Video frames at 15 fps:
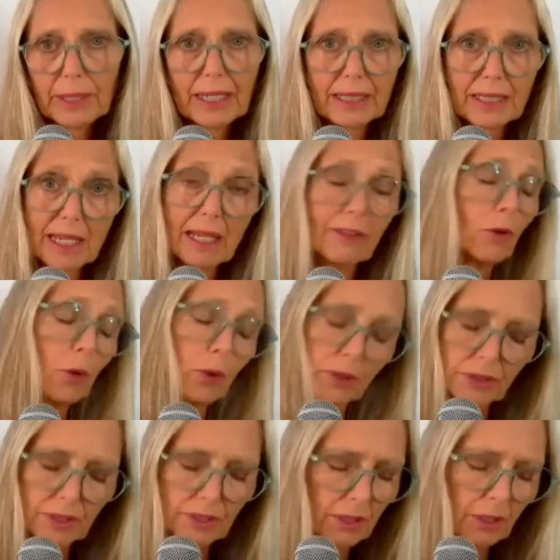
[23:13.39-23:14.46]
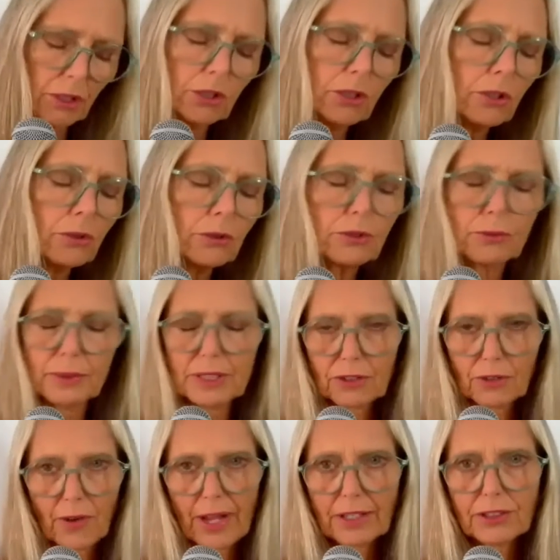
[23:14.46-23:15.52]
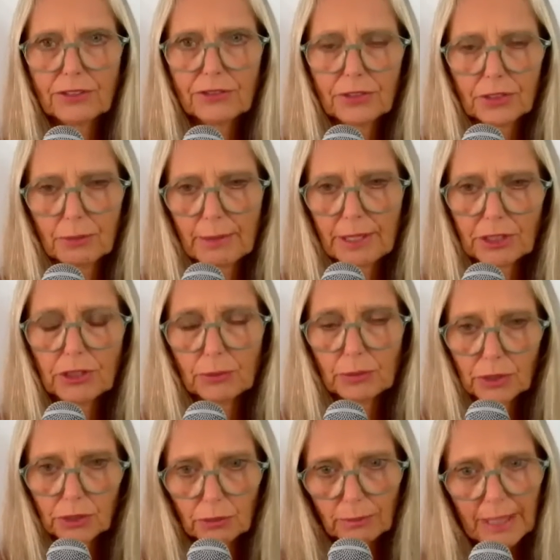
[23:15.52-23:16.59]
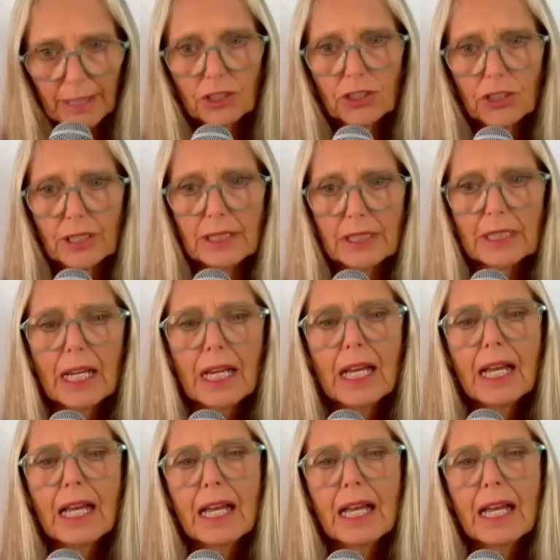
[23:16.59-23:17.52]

Because that, of course, is a huge risk factor for dementia, which you mentioned.